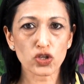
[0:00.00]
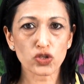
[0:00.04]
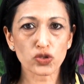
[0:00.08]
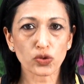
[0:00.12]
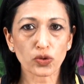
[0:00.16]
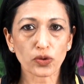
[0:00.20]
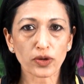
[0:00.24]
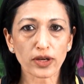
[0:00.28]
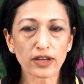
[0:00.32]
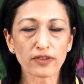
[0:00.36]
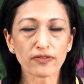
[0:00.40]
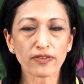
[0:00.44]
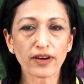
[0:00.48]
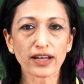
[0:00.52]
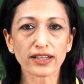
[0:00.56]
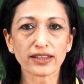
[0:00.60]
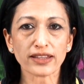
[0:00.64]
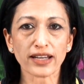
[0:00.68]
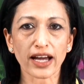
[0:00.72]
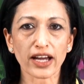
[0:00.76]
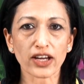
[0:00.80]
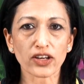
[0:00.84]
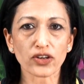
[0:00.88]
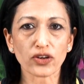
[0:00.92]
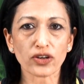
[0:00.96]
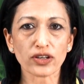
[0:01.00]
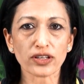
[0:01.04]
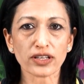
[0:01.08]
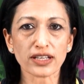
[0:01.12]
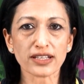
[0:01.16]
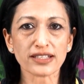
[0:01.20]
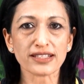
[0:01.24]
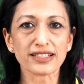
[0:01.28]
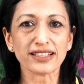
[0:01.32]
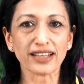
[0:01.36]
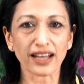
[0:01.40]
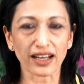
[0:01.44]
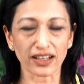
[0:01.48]
So if our thyroid
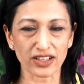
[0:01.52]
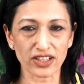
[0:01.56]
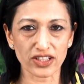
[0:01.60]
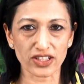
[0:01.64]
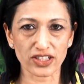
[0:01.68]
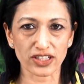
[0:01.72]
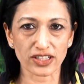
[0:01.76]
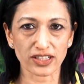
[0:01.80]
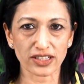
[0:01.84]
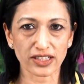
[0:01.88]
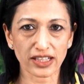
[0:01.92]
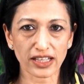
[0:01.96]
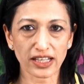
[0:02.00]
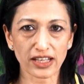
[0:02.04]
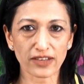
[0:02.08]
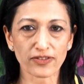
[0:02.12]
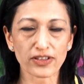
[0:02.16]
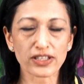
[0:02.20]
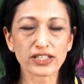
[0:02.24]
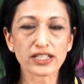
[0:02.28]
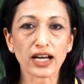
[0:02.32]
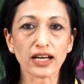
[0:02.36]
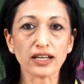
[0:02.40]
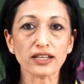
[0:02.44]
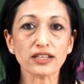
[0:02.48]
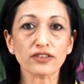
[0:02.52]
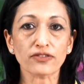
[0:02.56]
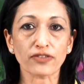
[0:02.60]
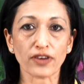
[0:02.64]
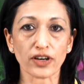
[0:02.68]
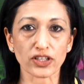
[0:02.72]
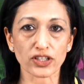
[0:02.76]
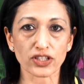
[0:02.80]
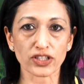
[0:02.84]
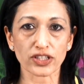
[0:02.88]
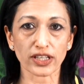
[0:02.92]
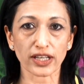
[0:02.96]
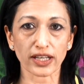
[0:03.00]
is sluggish, if it's under
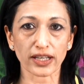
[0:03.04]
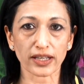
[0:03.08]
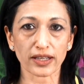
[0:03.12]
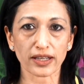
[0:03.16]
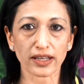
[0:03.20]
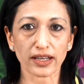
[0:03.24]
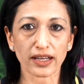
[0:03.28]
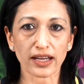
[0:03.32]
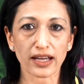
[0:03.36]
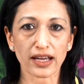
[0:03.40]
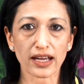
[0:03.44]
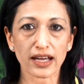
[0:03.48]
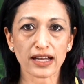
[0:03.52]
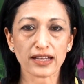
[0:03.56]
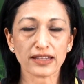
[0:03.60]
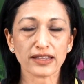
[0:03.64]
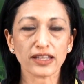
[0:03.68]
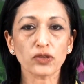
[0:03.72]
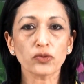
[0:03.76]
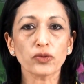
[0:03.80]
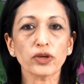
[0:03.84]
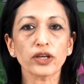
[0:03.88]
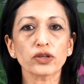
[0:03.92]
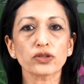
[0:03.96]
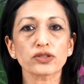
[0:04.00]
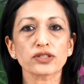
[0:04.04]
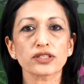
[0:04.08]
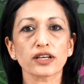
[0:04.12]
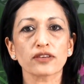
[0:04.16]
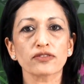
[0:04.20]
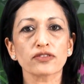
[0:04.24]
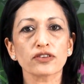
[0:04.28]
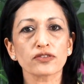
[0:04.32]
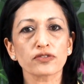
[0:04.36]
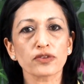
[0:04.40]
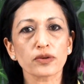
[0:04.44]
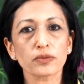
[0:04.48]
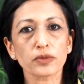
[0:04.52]
functioning, then we could
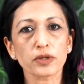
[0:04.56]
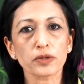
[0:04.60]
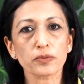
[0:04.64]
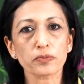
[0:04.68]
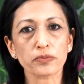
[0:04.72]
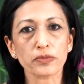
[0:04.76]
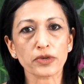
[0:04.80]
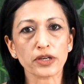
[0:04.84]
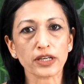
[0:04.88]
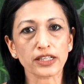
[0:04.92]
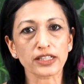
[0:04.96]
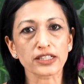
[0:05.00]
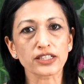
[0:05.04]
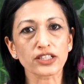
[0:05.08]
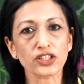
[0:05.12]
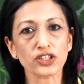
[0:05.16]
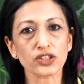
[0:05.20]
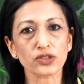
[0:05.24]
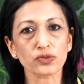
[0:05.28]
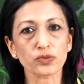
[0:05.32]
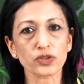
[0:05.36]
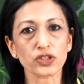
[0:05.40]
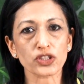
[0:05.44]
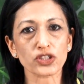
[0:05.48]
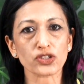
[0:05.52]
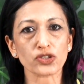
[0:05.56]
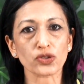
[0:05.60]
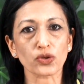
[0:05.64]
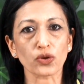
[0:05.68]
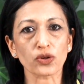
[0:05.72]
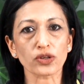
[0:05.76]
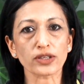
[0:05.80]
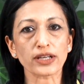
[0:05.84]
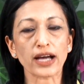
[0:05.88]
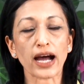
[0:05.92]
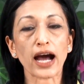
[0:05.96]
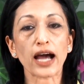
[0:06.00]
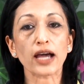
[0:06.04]
suffer from a condition which is
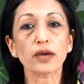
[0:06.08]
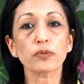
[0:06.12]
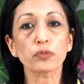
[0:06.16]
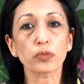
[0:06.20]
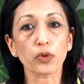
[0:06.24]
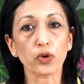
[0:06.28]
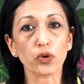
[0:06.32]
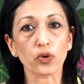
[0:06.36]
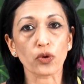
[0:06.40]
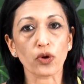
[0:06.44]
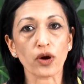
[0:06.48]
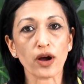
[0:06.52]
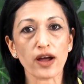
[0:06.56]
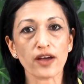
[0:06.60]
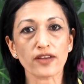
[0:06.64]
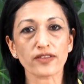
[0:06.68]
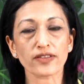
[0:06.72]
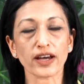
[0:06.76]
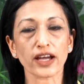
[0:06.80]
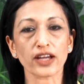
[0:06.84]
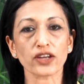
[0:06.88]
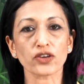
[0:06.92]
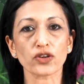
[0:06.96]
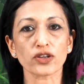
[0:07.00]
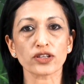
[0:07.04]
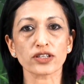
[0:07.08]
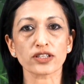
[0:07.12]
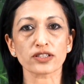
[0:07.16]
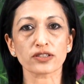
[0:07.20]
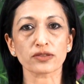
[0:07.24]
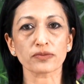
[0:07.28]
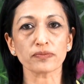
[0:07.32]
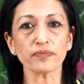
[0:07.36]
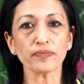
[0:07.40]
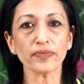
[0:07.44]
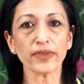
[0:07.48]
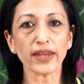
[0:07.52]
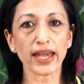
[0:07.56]
called
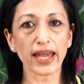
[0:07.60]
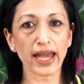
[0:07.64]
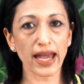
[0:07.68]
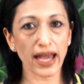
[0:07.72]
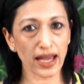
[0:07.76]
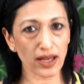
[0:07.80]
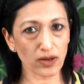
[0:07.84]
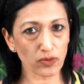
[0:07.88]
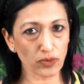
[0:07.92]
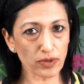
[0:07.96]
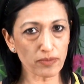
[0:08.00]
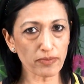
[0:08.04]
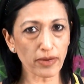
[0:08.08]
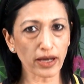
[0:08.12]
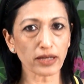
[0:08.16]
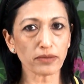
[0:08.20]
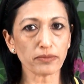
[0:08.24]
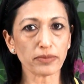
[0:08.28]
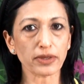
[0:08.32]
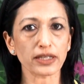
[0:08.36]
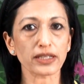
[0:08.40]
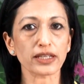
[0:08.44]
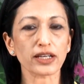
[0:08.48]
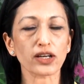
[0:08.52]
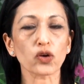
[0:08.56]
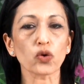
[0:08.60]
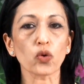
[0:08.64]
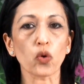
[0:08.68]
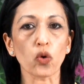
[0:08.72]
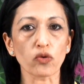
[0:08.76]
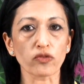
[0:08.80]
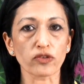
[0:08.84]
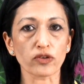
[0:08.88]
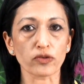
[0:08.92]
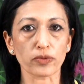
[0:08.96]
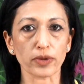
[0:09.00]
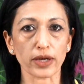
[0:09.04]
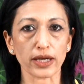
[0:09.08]
hypothyroidism, and we might be a little
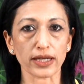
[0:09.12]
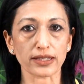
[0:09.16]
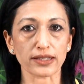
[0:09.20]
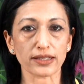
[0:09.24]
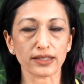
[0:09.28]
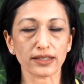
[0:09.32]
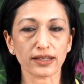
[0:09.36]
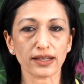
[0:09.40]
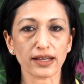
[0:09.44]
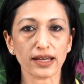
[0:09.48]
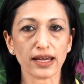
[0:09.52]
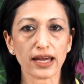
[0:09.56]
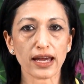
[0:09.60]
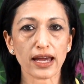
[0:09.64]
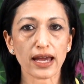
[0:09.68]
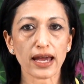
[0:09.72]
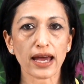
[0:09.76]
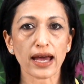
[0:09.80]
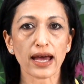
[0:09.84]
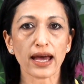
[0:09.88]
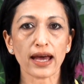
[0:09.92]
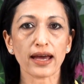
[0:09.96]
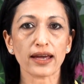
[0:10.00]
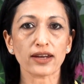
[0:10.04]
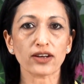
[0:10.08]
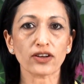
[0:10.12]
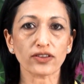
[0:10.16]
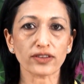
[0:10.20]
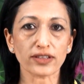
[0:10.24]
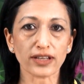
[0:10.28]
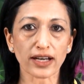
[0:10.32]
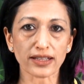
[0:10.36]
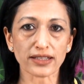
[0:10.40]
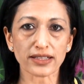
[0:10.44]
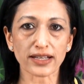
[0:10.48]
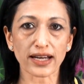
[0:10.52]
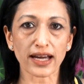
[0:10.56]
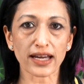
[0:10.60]
overweight. And on
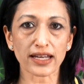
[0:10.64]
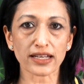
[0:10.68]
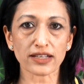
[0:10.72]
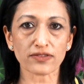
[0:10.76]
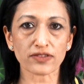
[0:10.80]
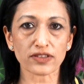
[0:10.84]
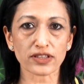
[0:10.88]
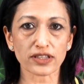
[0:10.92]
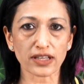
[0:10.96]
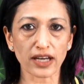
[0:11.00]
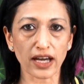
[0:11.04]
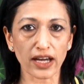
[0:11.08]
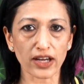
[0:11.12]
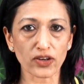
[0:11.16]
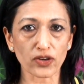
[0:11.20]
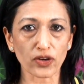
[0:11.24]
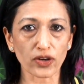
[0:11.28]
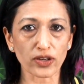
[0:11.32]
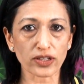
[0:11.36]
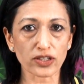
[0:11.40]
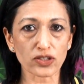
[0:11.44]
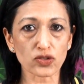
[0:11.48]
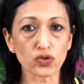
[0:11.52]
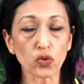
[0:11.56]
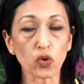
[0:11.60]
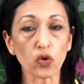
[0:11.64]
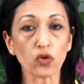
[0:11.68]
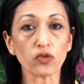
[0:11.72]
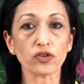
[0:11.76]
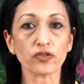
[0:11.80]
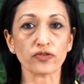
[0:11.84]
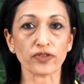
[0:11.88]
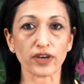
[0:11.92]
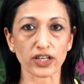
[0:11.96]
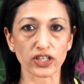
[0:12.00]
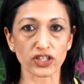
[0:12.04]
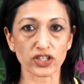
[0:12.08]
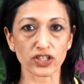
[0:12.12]
the other hand, if the thyroid is
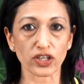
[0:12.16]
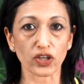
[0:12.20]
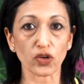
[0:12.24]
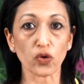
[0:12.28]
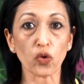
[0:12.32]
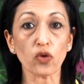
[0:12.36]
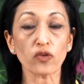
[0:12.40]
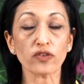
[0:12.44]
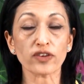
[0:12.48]
over-functioning,